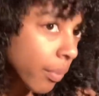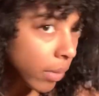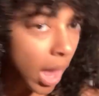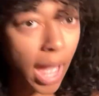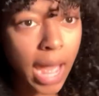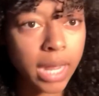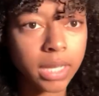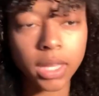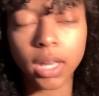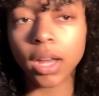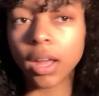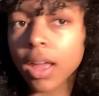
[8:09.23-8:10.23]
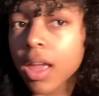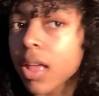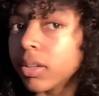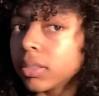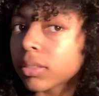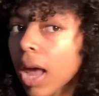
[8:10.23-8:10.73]
I like the cut.
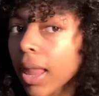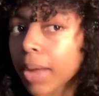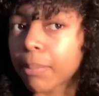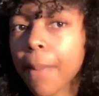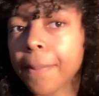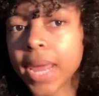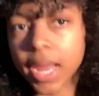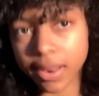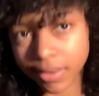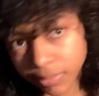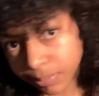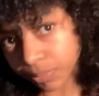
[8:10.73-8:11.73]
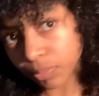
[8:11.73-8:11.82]
I like my mane.